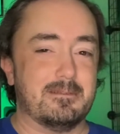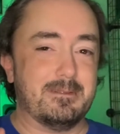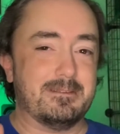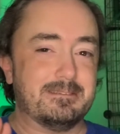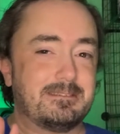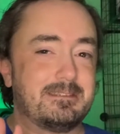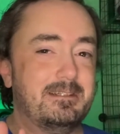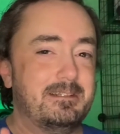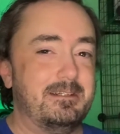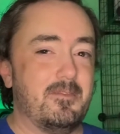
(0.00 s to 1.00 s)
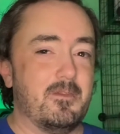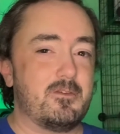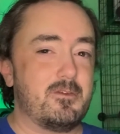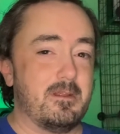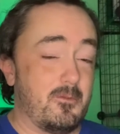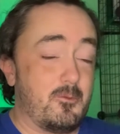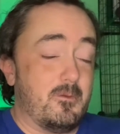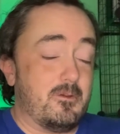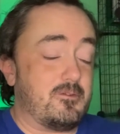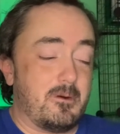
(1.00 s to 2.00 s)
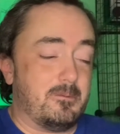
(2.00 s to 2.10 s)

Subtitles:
about this through this show.